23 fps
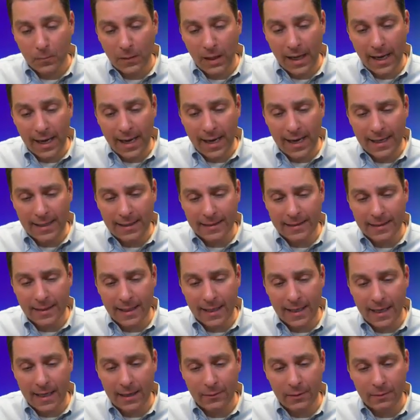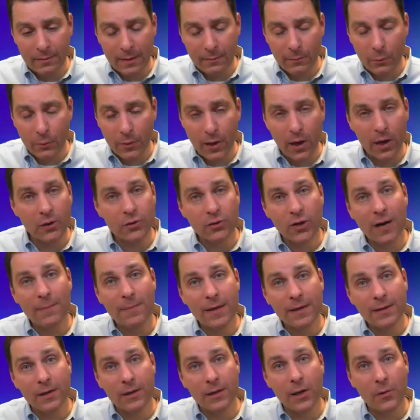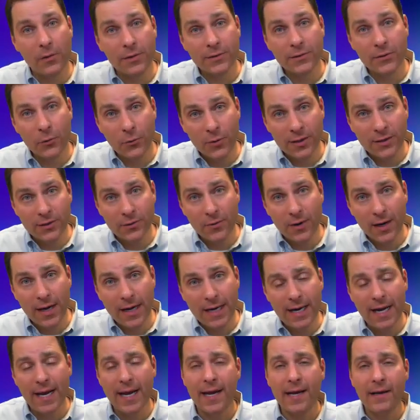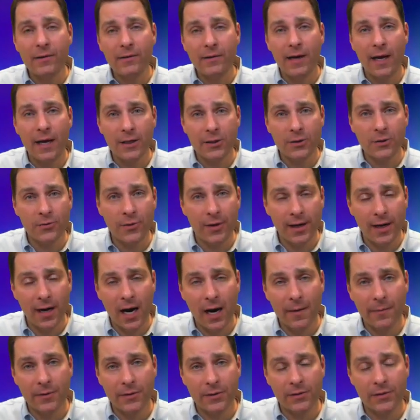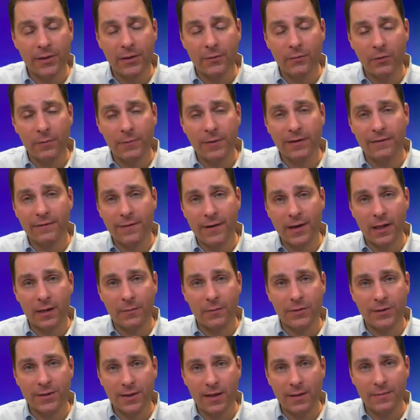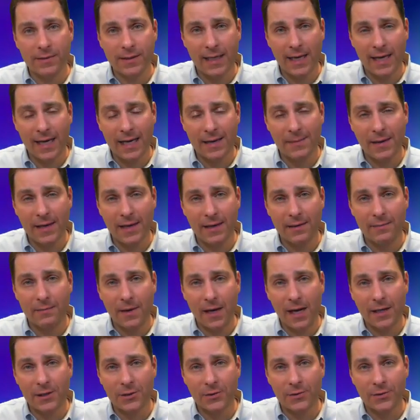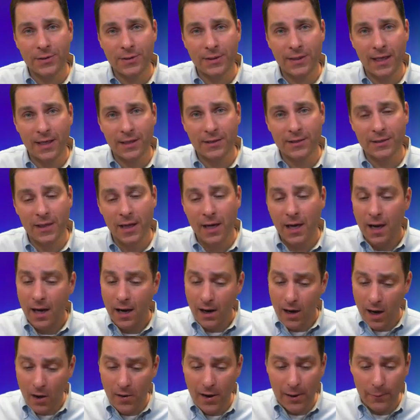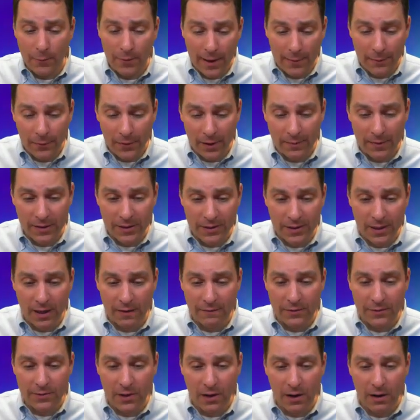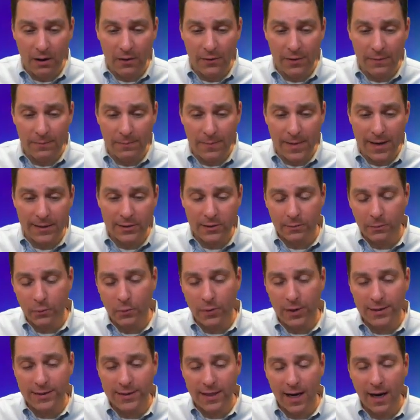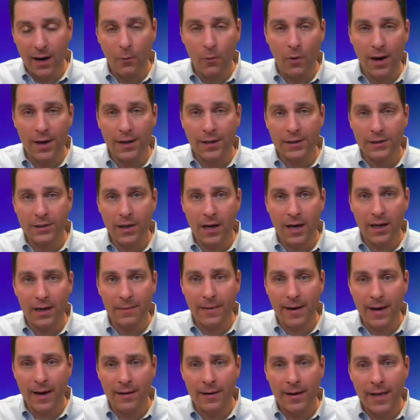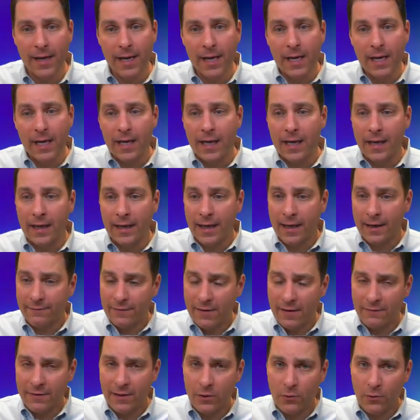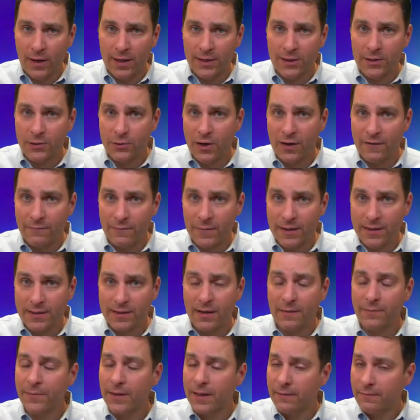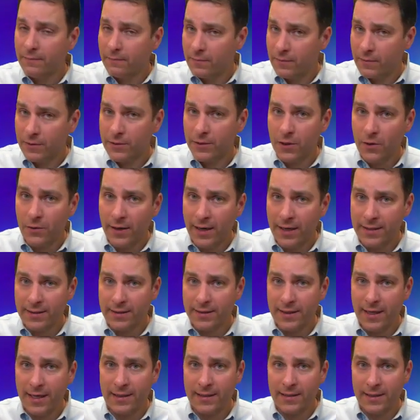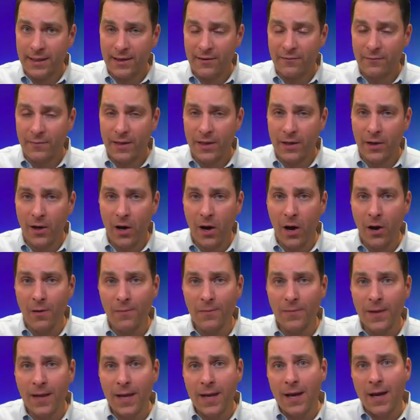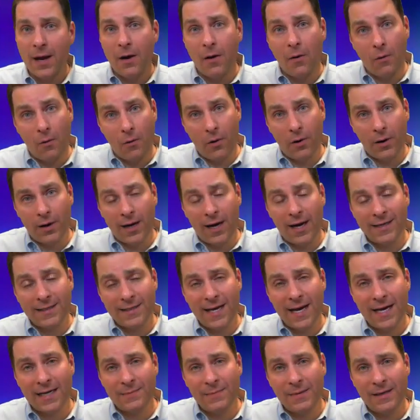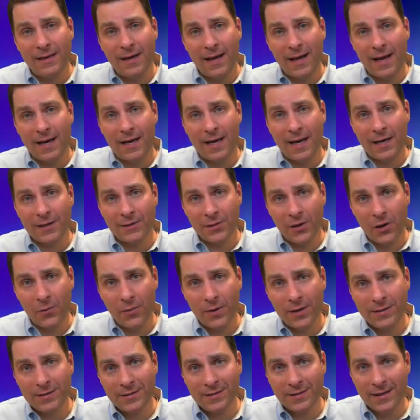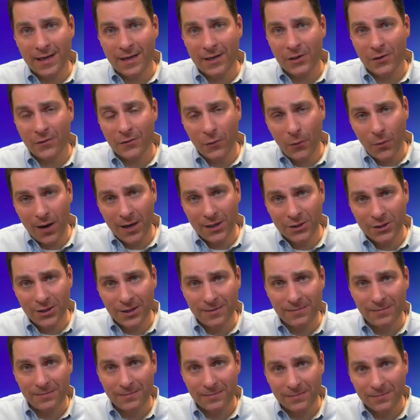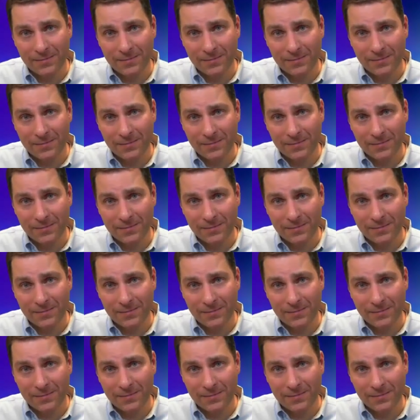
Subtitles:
And remember, we are dropping the lowest quiz grade, and extra credit opportunity will be available sometime in Module 6. All right, well, that pretty much covers all the major points I wanted to talk about. Again, if you have any questions or I've missed something, don't hesitate to give me a call or contact me. And as always, thank you for watching.